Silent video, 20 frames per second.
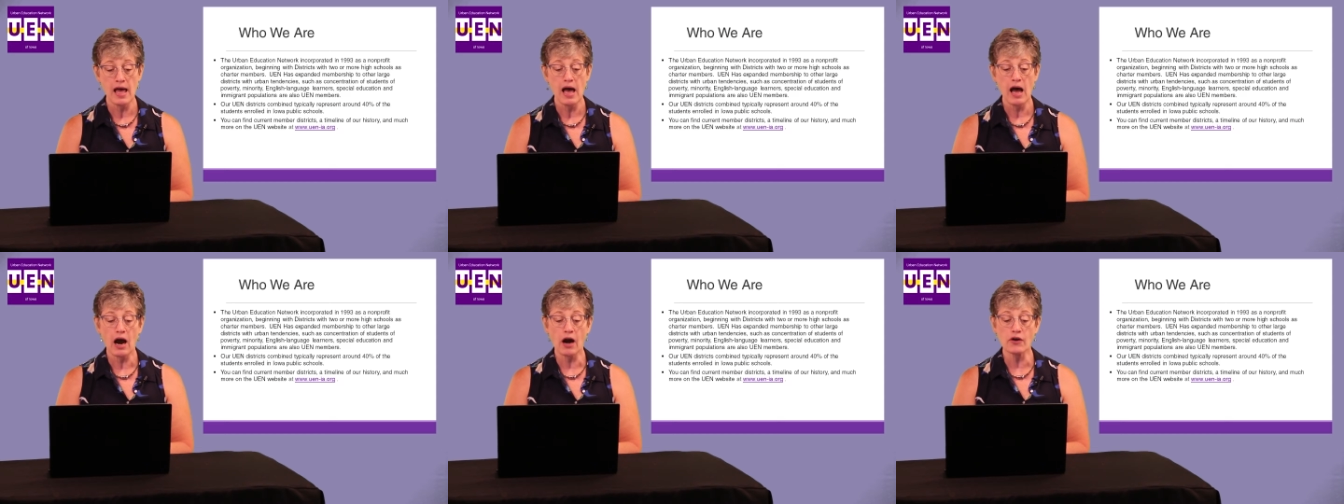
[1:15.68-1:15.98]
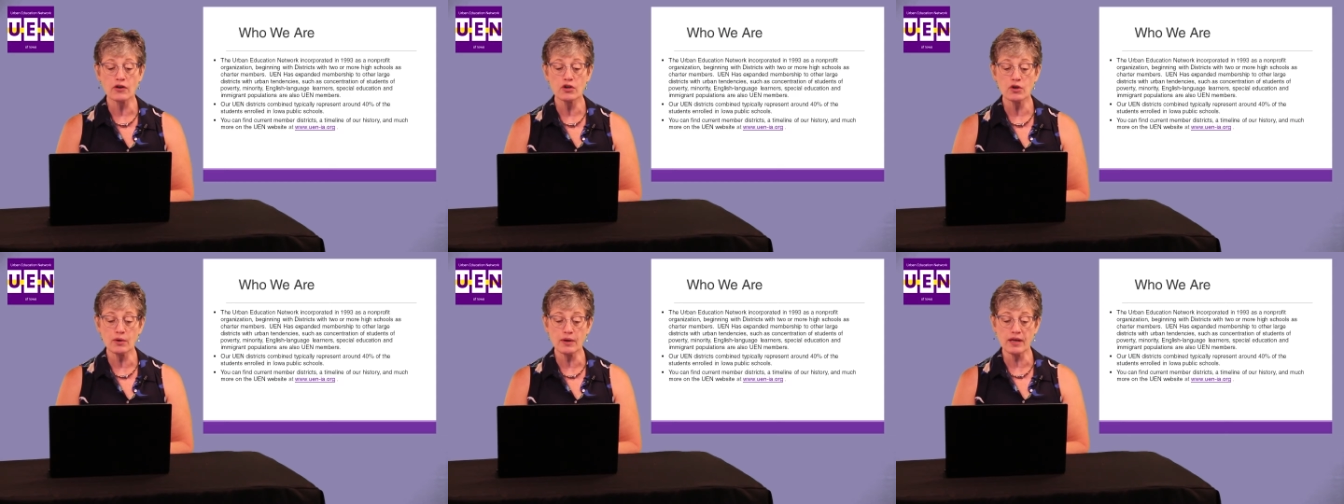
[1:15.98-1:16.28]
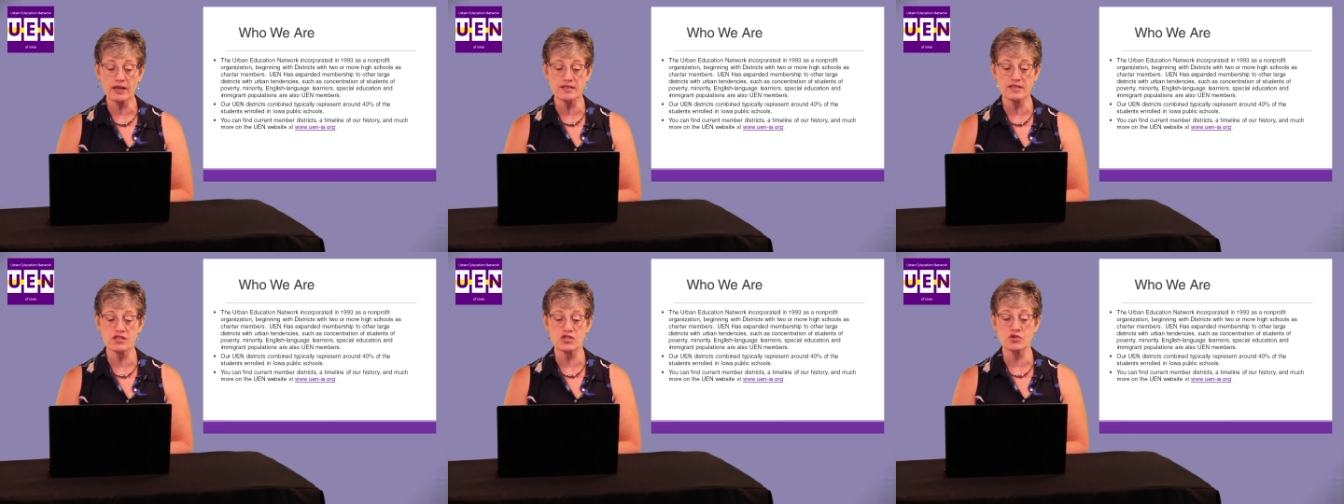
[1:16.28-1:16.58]
Our
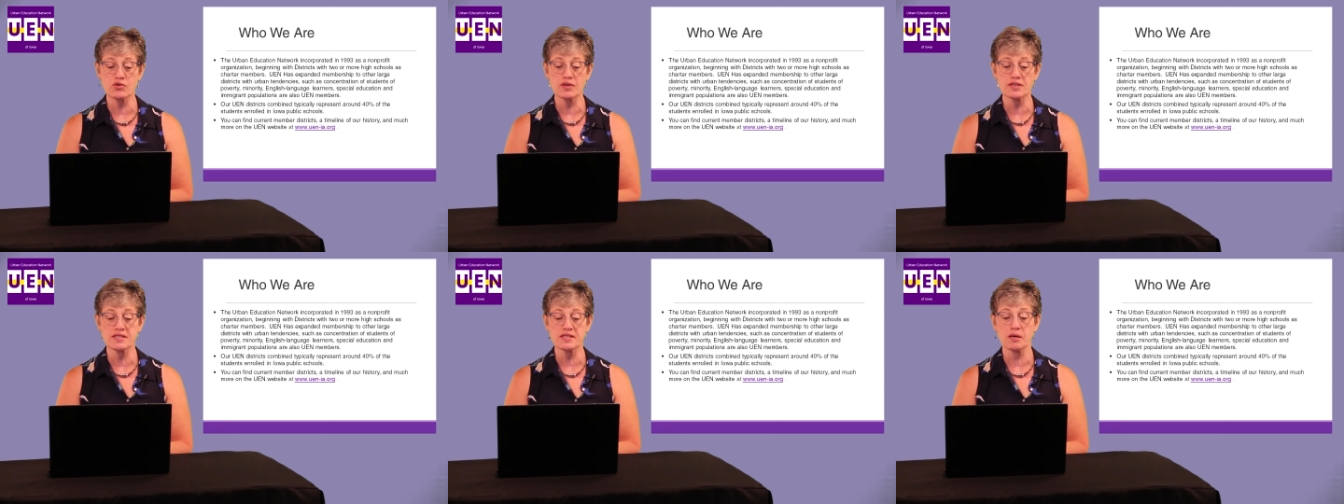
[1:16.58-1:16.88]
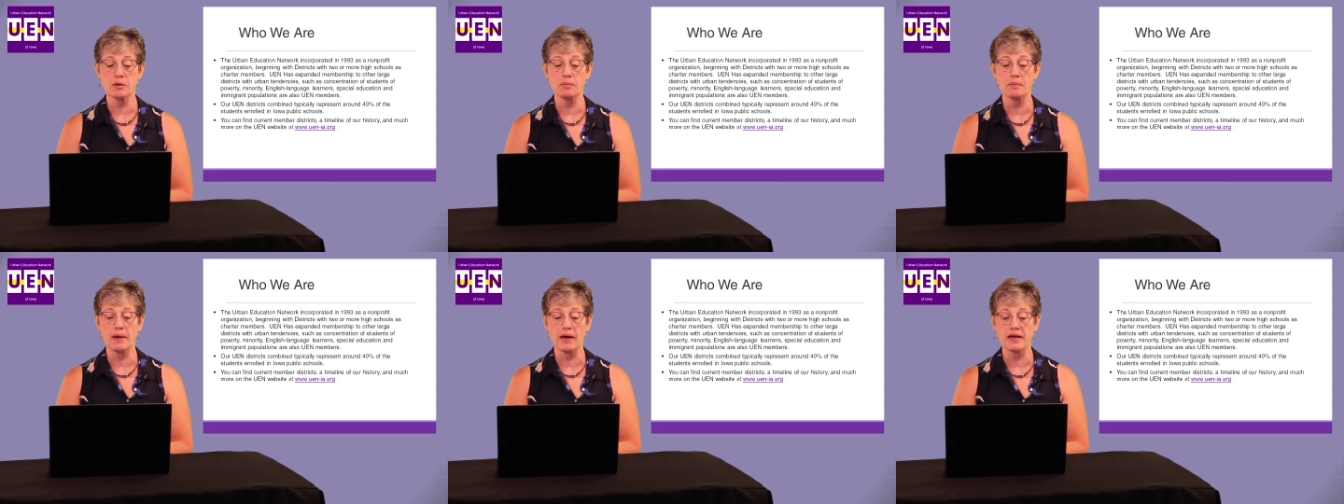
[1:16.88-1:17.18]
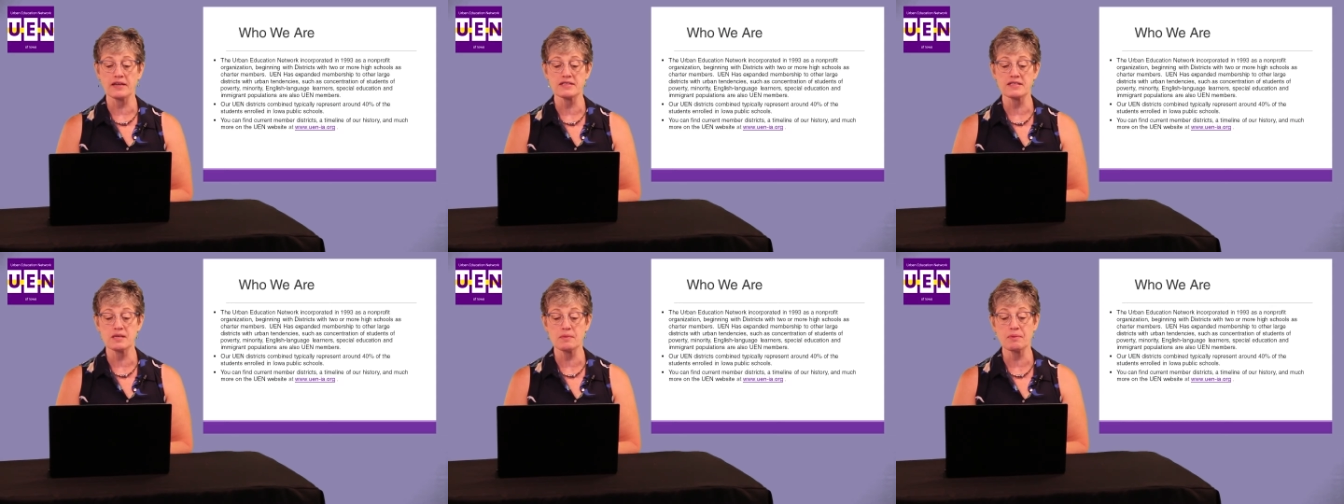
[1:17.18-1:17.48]
UEN districts
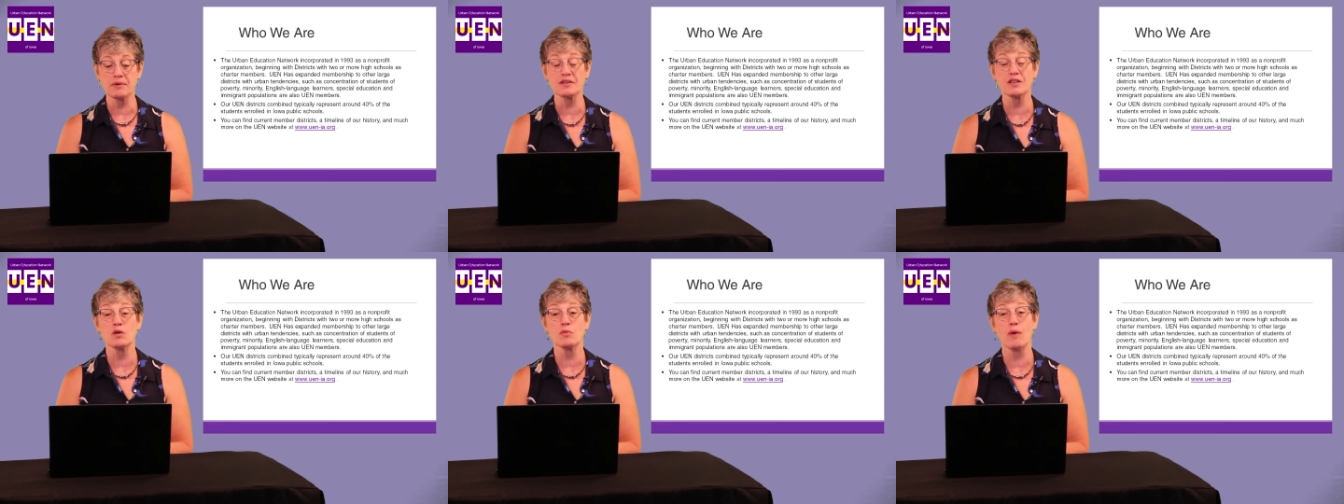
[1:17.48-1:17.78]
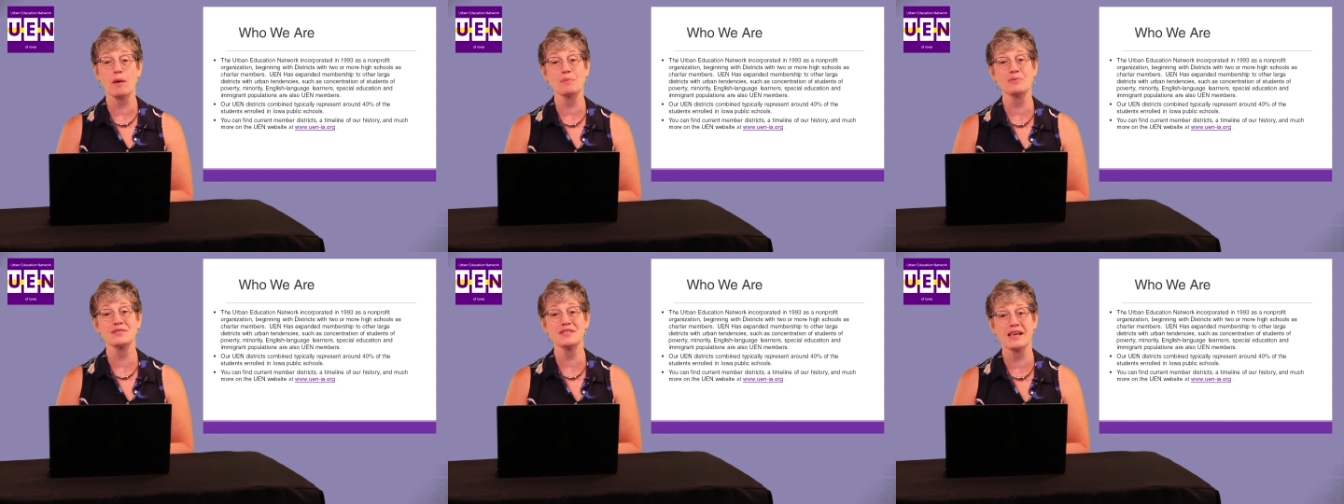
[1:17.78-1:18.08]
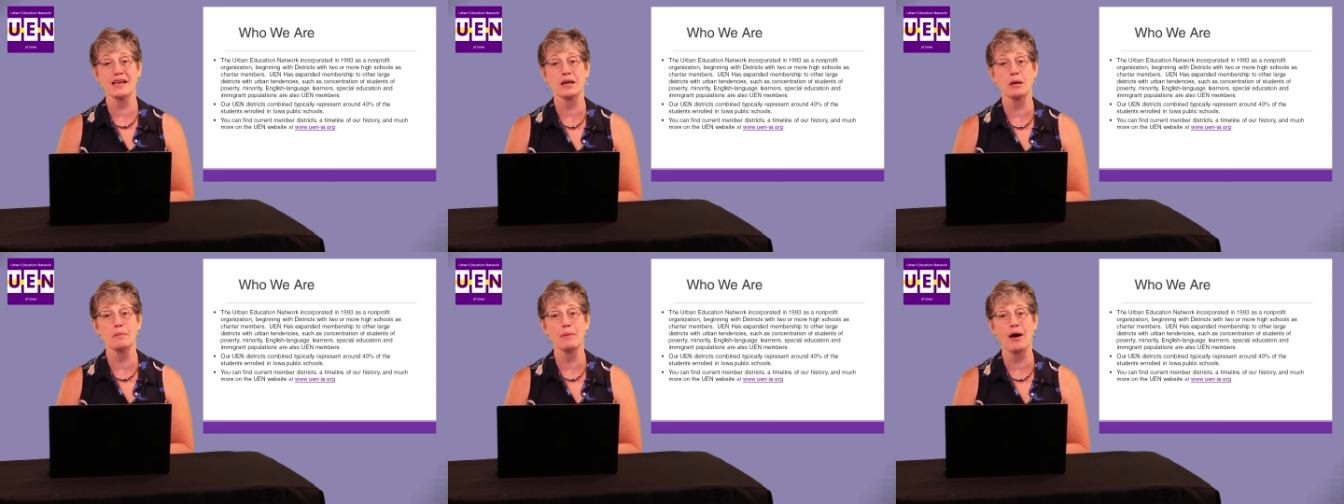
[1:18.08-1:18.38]
combined typically
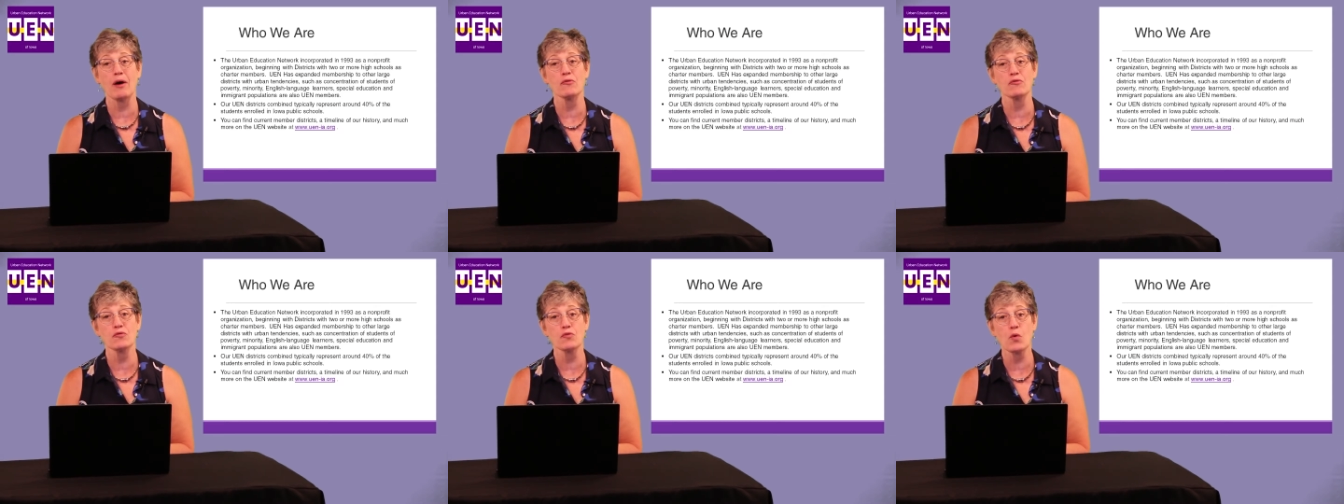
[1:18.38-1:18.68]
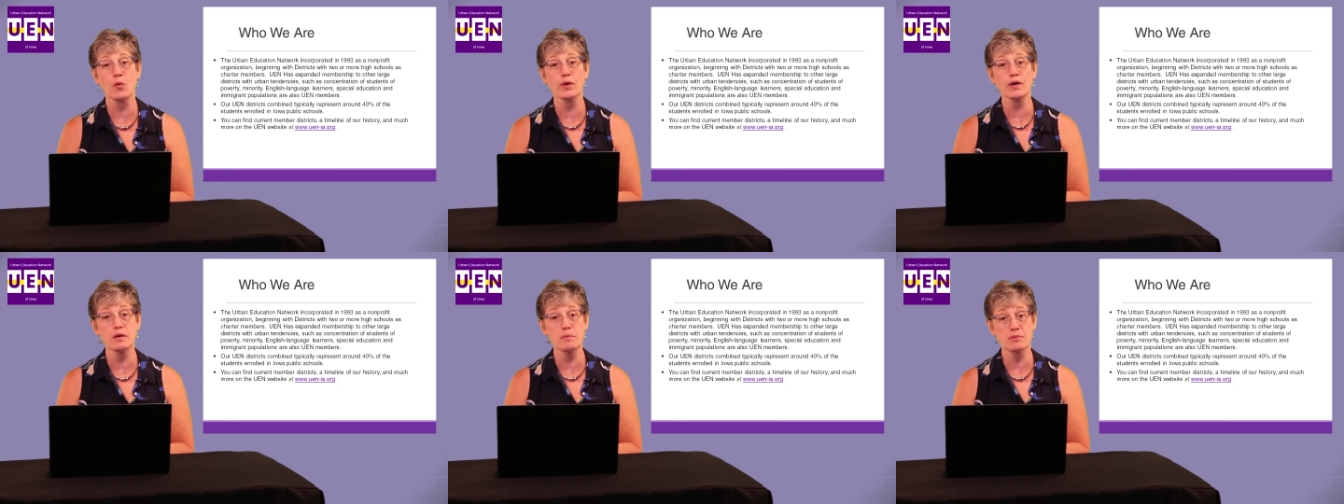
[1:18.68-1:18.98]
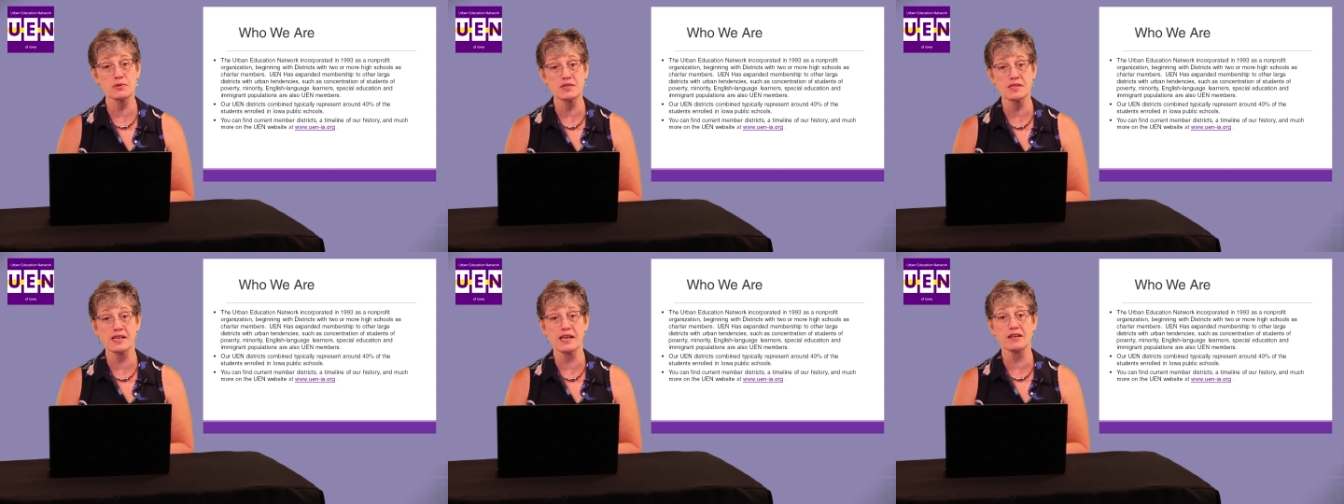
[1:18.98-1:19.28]
represent about
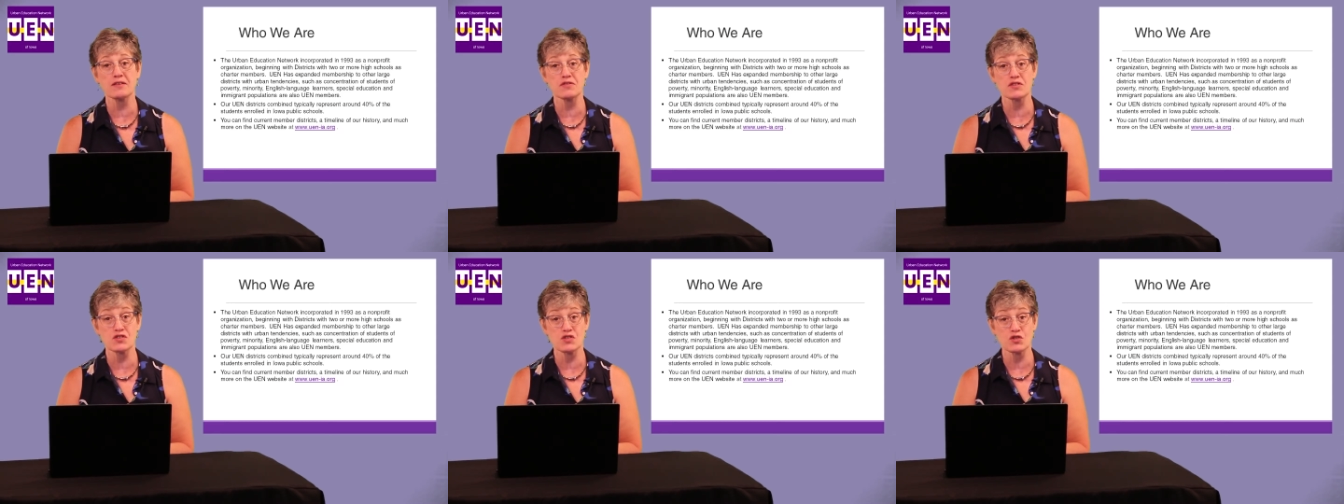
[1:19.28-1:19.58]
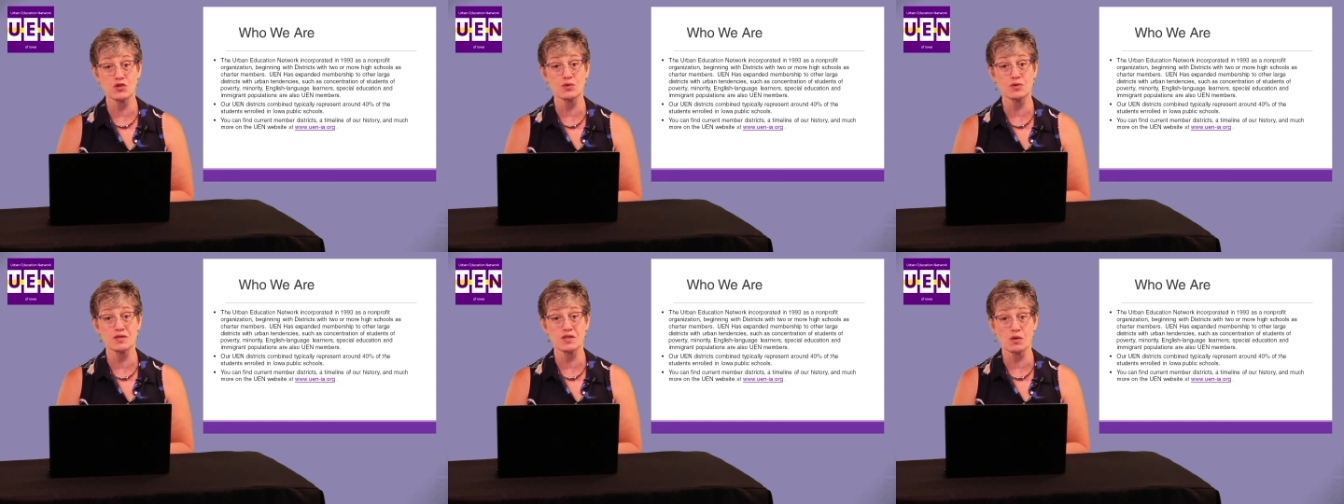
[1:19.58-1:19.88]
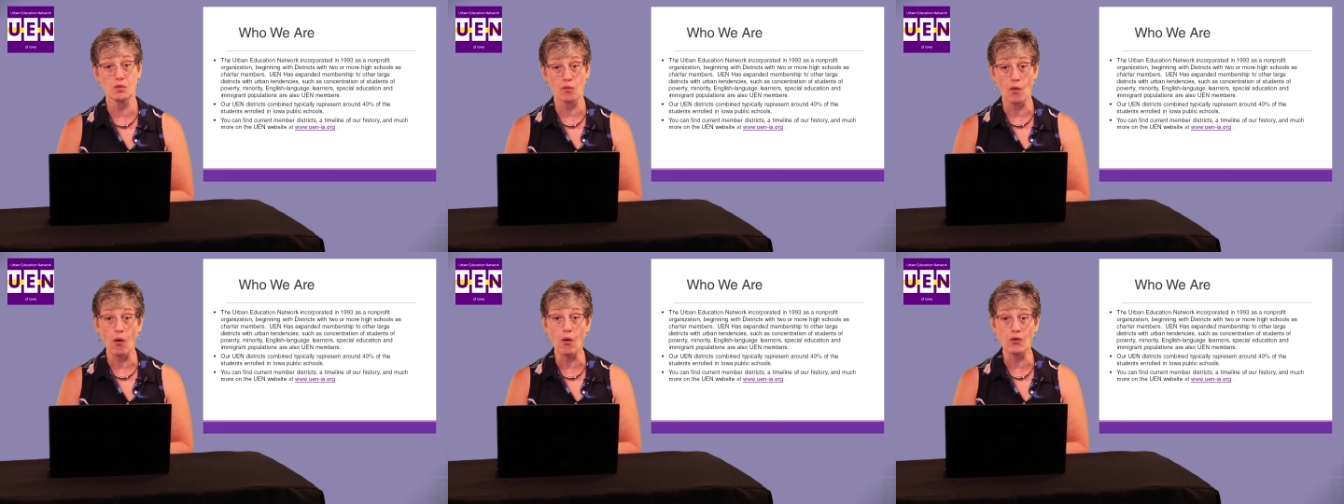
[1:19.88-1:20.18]
40% of the students
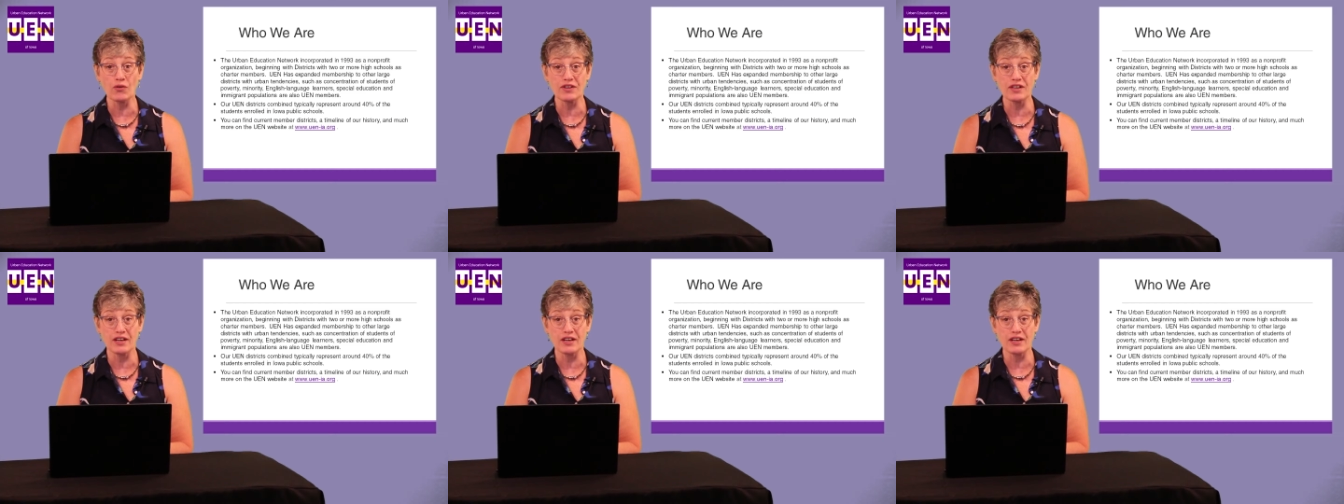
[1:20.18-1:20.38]
enrolled